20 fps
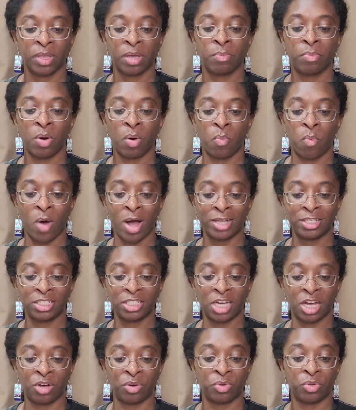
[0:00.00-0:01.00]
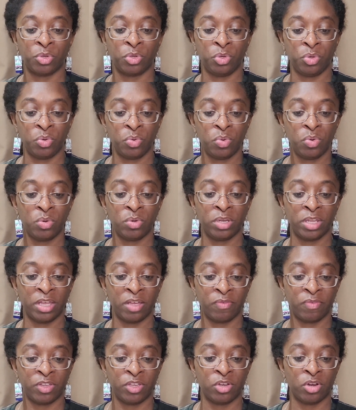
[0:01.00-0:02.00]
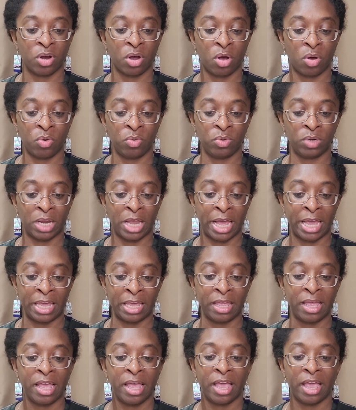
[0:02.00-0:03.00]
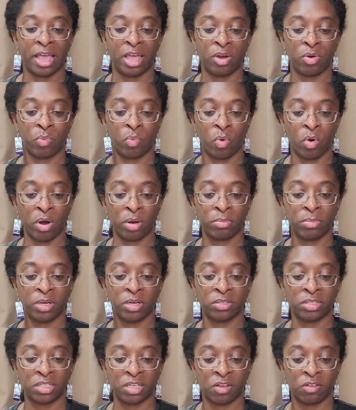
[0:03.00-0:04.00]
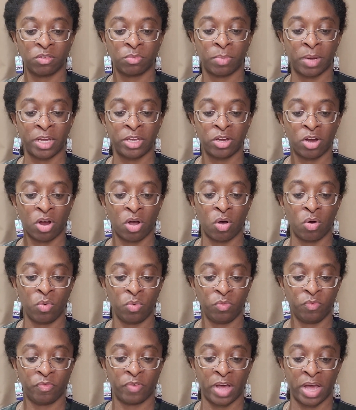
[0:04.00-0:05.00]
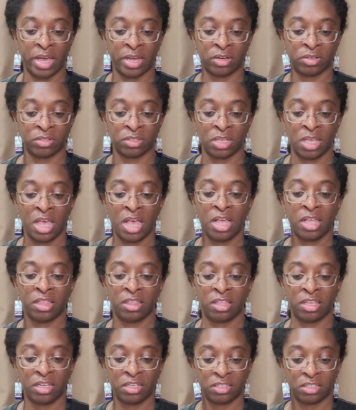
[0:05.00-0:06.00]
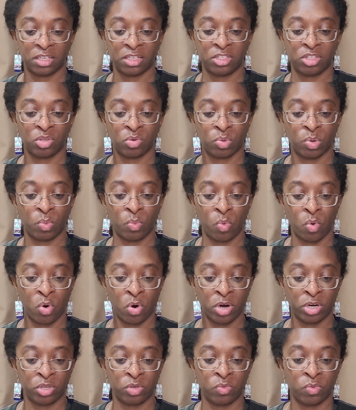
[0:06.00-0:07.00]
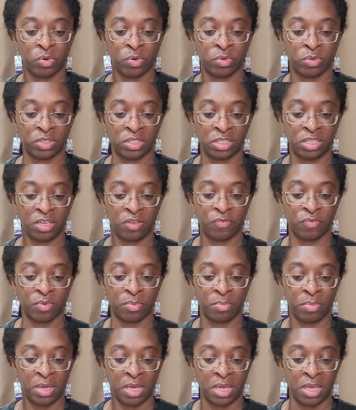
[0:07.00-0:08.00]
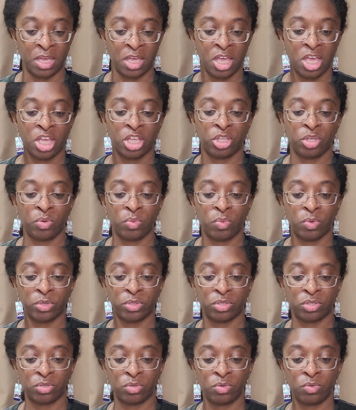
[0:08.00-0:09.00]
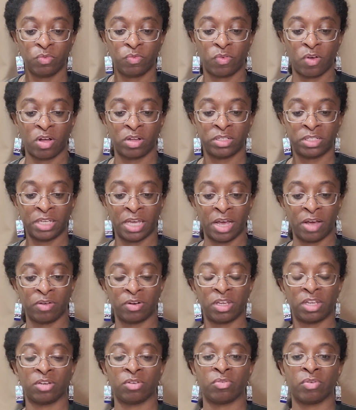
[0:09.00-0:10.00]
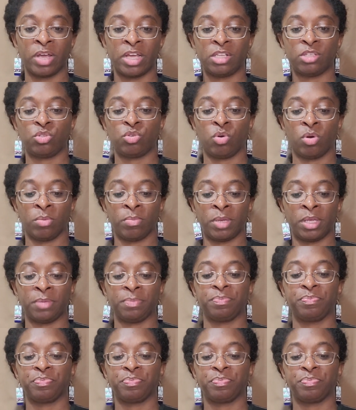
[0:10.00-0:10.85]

But watch out, you who live in your own light, and warm yourselves by your own fires. This is the reward you will receive from me. You will soon fall down in great torment.